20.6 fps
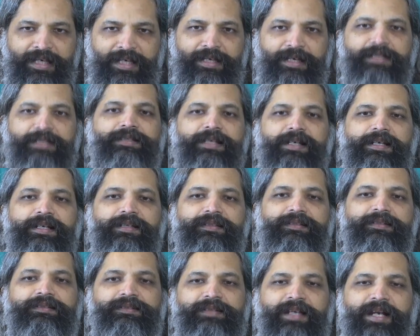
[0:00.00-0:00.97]

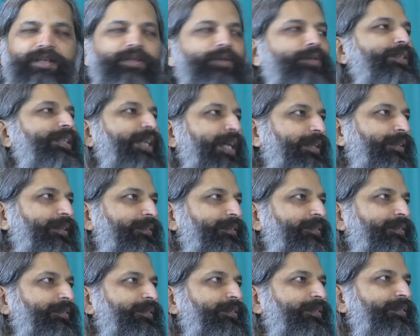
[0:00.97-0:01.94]
resilience and good
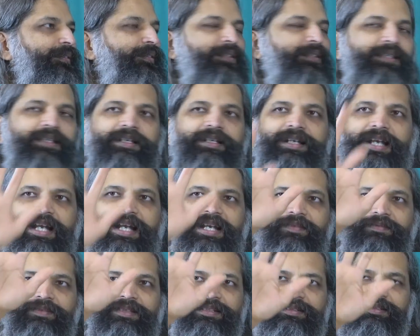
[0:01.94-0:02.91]
health, and
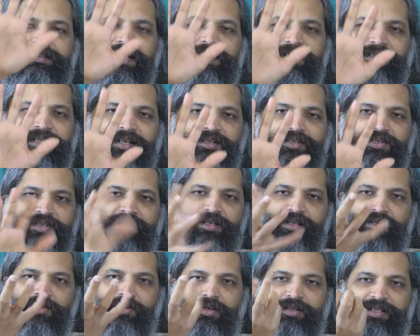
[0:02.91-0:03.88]
if this
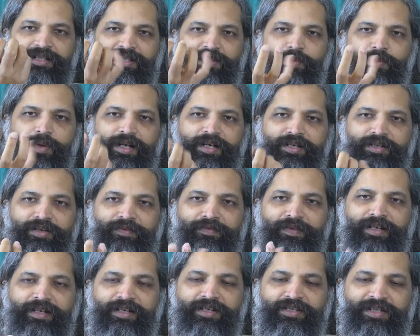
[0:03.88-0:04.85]
intention or this quality of
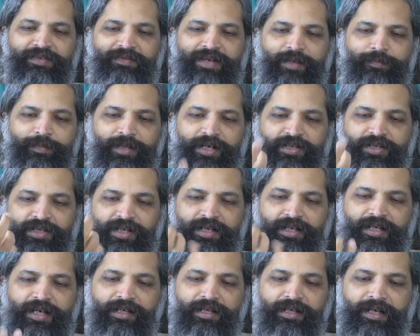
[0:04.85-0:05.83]
energy vibration
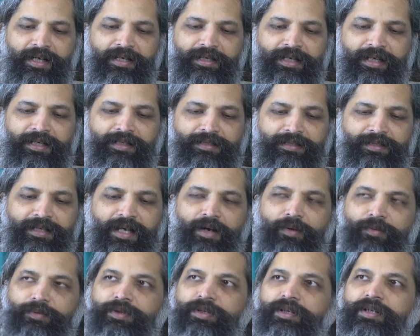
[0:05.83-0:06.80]
can condense
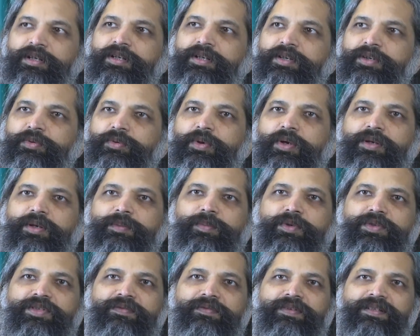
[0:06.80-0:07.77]
down to our
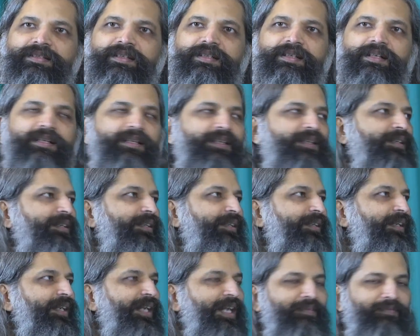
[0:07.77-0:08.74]
most physical
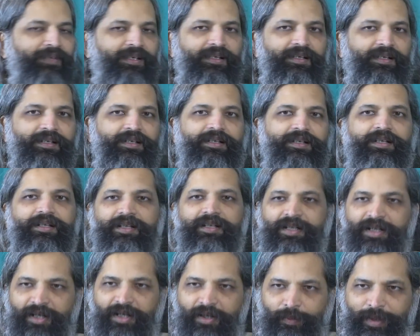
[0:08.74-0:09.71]
level,
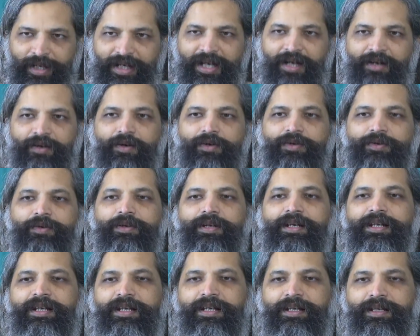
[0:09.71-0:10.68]
we can not
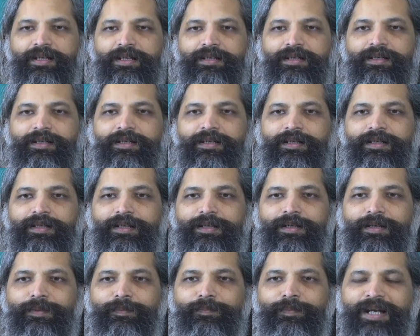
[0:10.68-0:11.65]
only
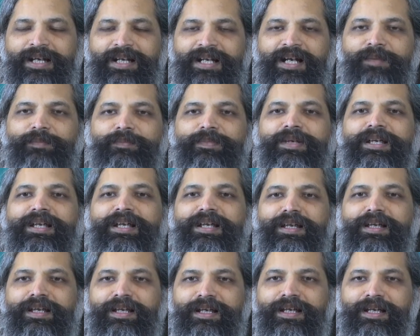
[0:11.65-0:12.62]
become
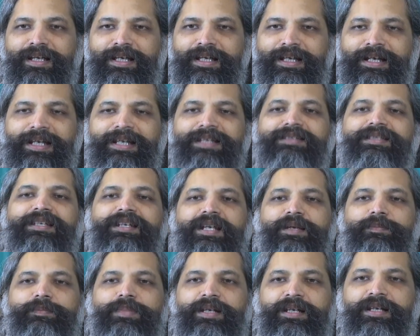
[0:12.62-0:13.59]

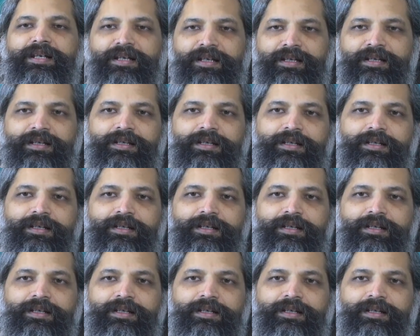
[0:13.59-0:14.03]
reasonably,